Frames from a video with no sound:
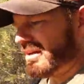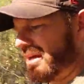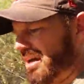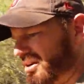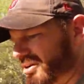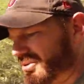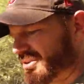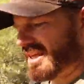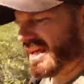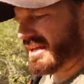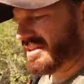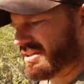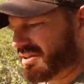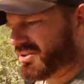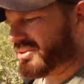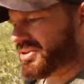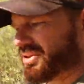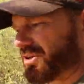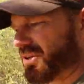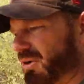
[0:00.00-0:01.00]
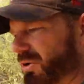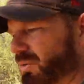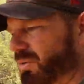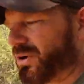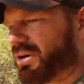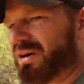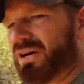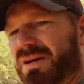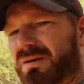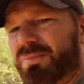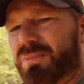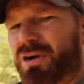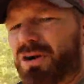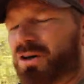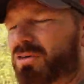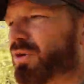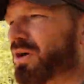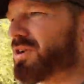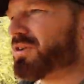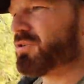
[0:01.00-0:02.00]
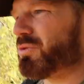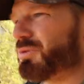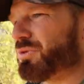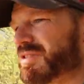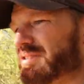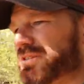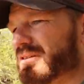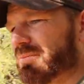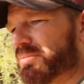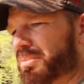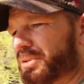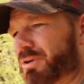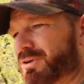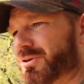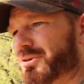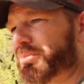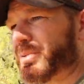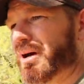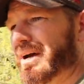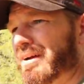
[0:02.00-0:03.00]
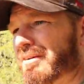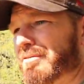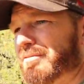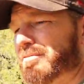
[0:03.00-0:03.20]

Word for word: I don't know, 10 years ago, where a park ranger was murdered by